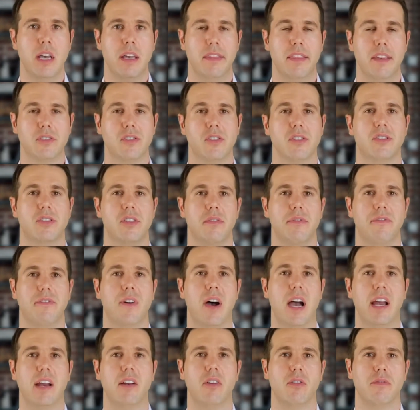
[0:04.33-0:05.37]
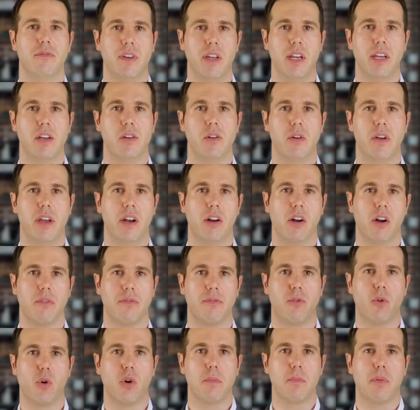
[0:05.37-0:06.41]
This is the final video in our
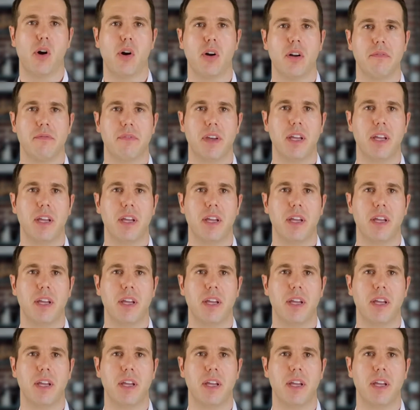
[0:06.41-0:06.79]
4-part